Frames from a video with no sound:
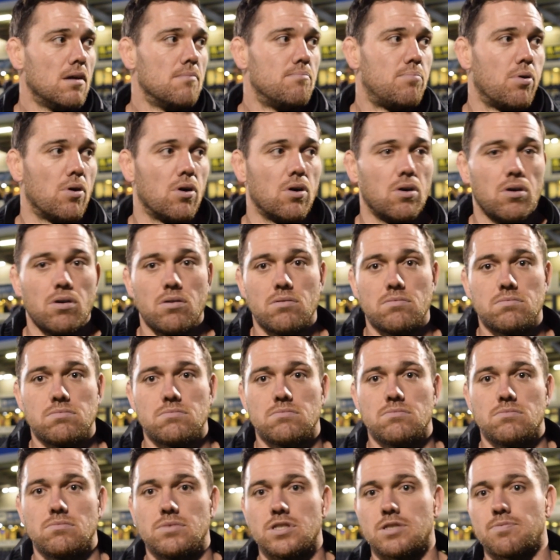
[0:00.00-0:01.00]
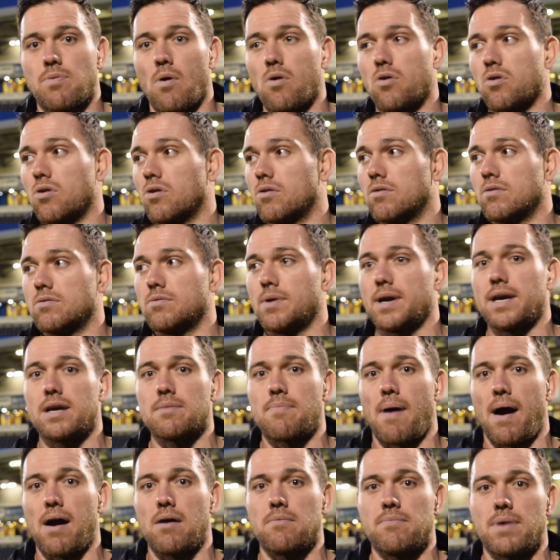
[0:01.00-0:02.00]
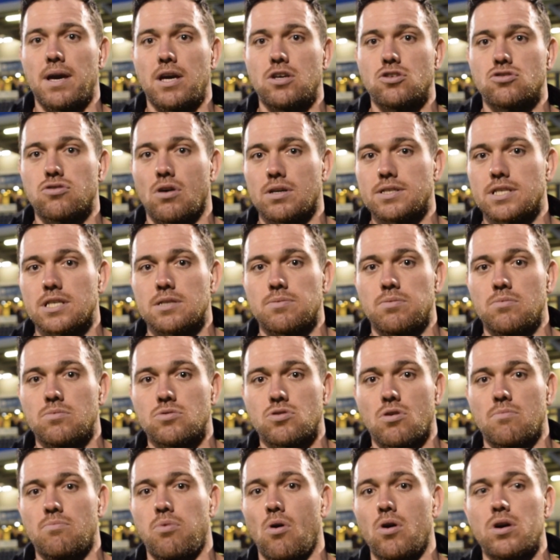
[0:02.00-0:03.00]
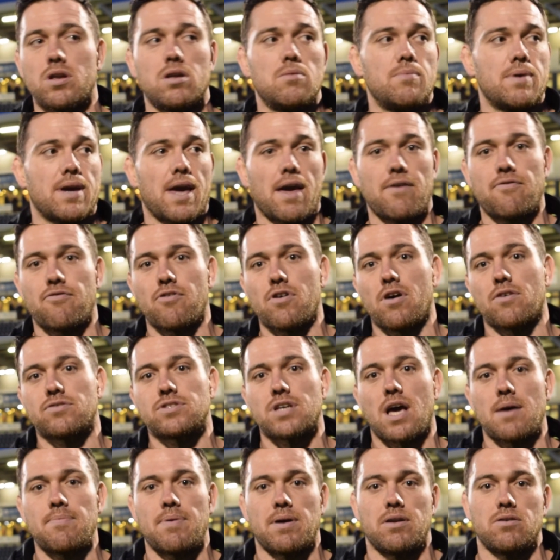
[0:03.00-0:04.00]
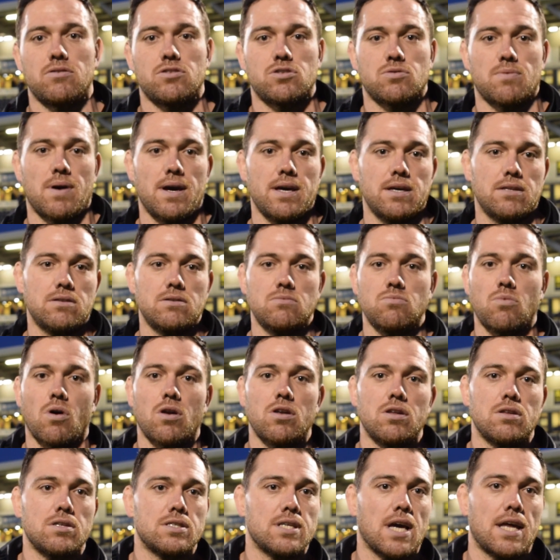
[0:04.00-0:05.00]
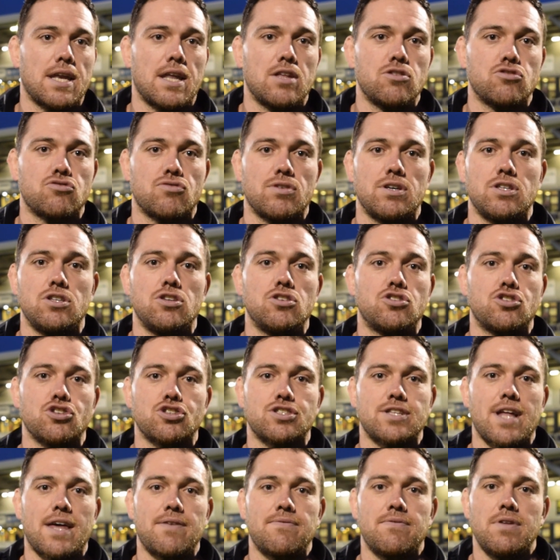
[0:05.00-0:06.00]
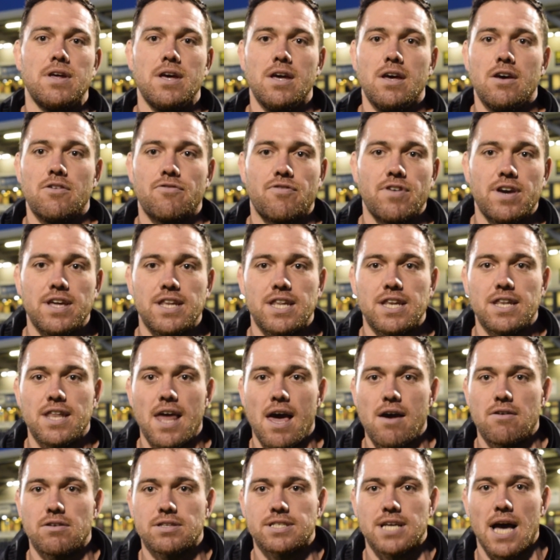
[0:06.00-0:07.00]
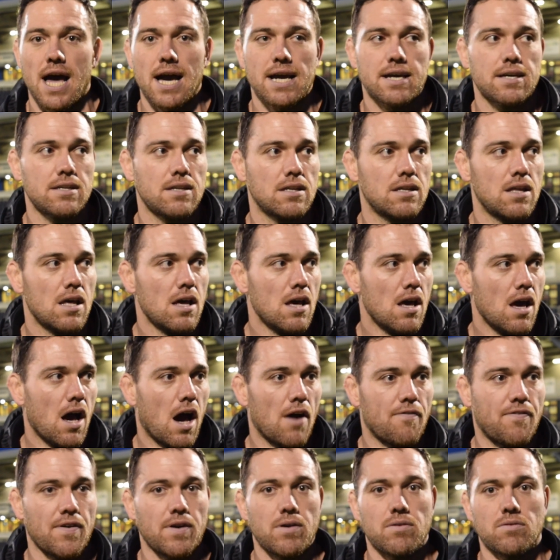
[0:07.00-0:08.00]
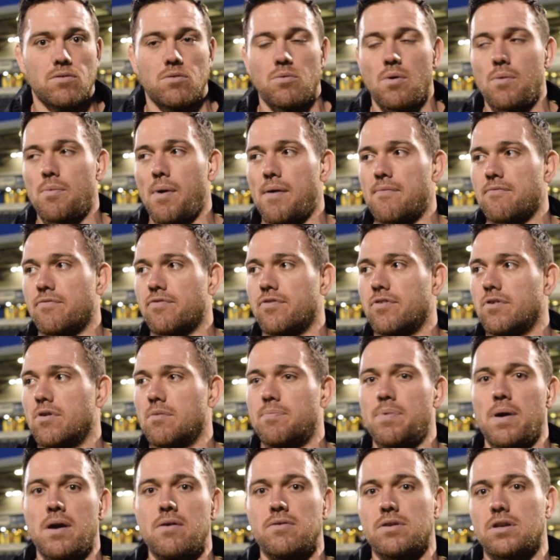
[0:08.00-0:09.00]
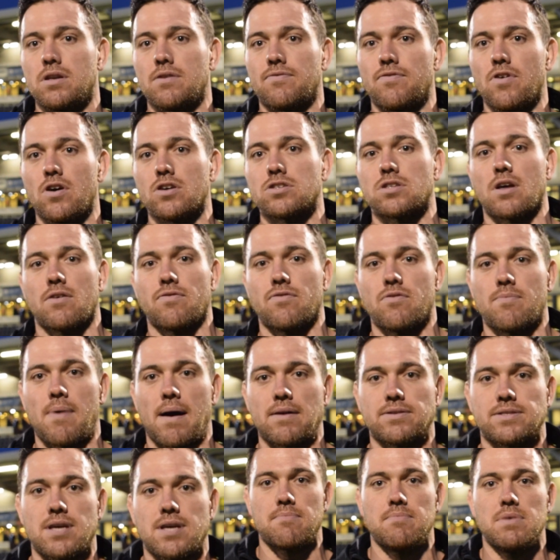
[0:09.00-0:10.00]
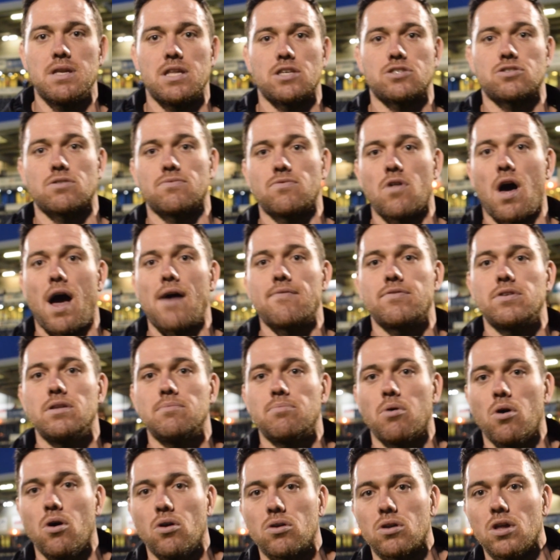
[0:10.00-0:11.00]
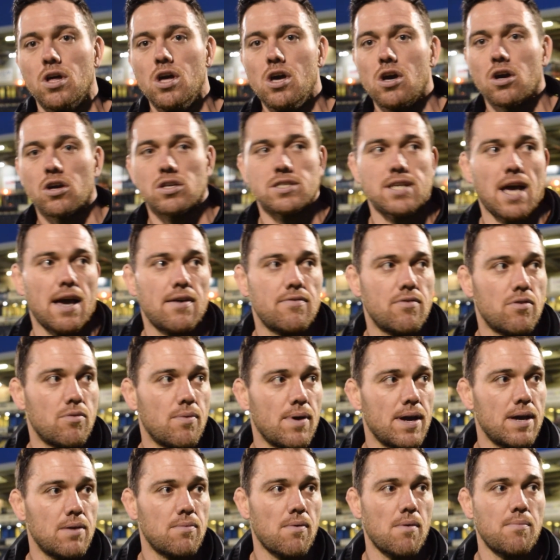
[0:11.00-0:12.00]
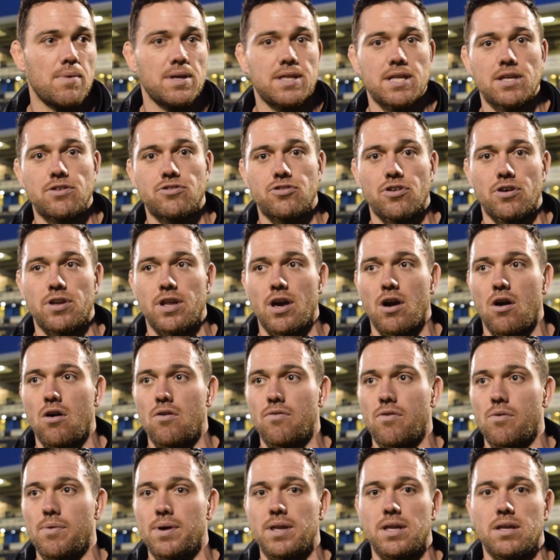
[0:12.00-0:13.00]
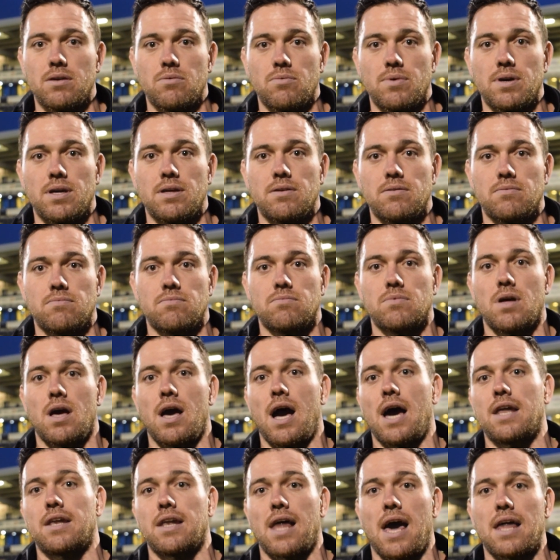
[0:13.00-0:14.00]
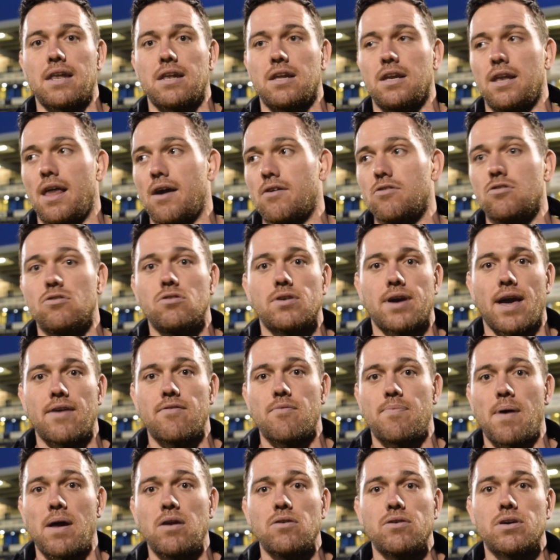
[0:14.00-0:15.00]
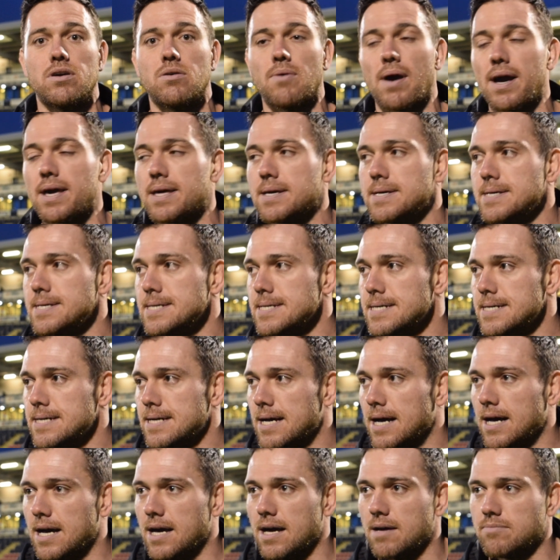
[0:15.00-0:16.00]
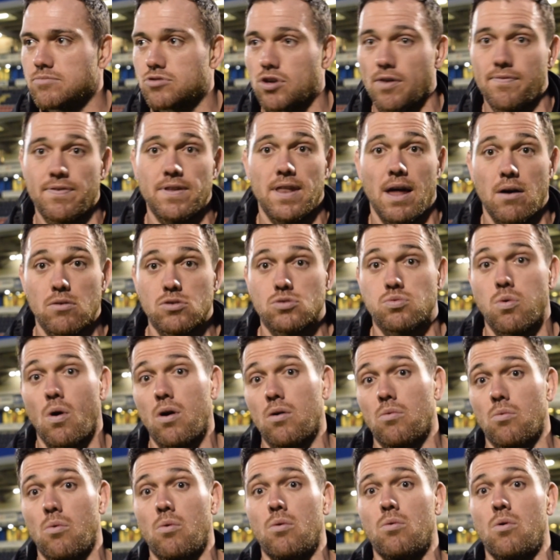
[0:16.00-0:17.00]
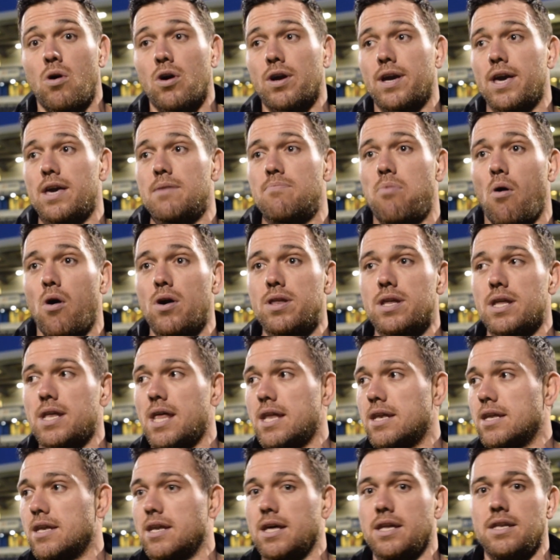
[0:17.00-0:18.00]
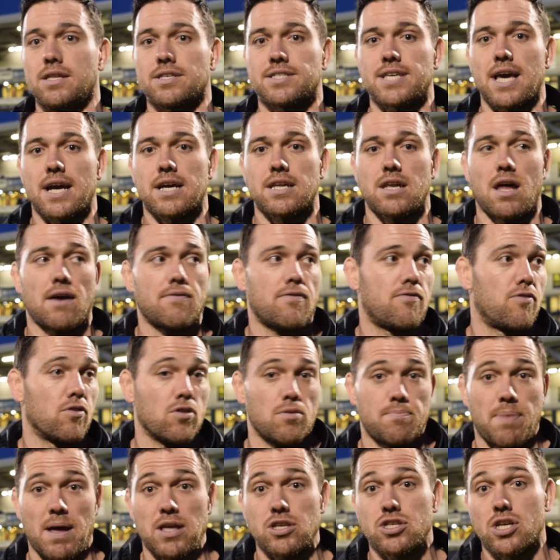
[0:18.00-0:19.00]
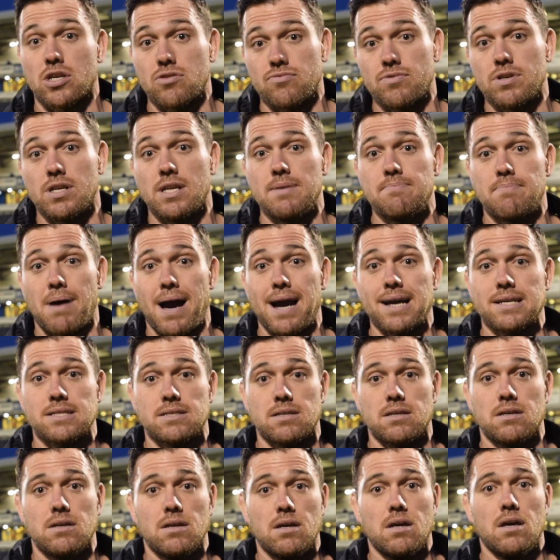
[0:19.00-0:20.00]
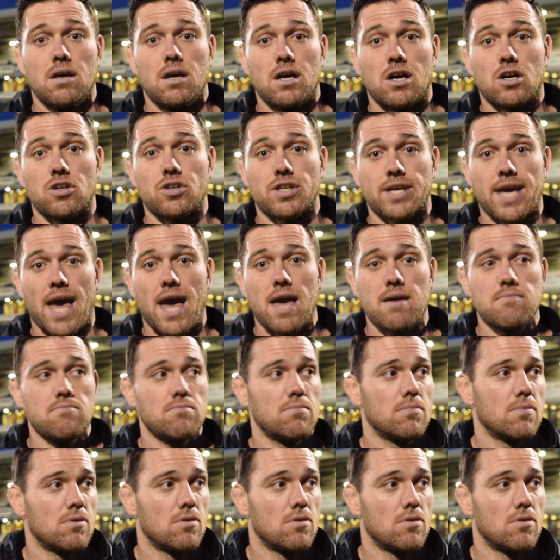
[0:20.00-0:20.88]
But we spoke all week about making sure our discipline was on point, and we gave 3 offside penalties away and 1 outside entry, and you just then feed in their attack. And I think we went for a period in the first half of about minutes of not having the ball, because either when we did turn it over, we had a handling error or gave a penalty away. So I think that was one key point. And then in the second half, I thought the bench had a real impact on the game,